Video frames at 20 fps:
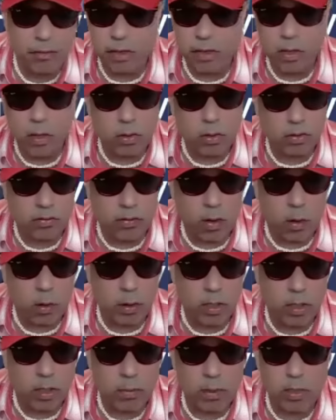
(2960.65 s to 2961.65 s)
he goes
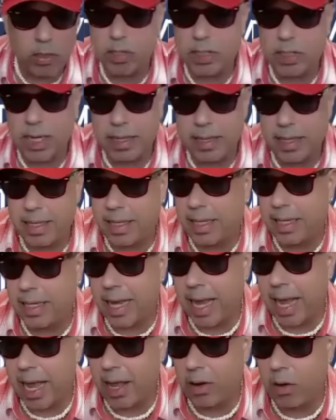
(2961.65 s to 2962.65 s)
forward as much as I think he
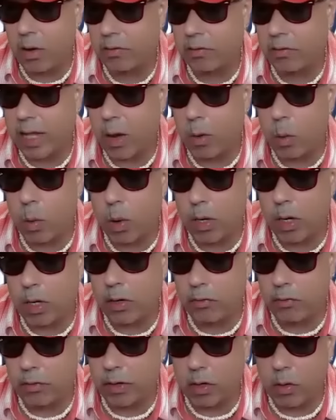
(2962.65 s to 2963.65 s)
can off that 1
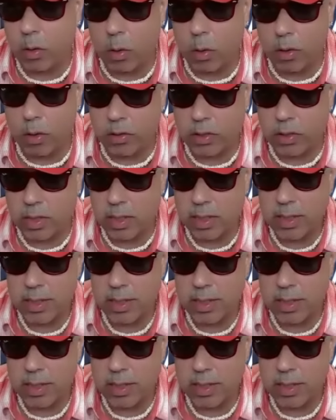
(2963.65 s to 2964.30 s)
3/4.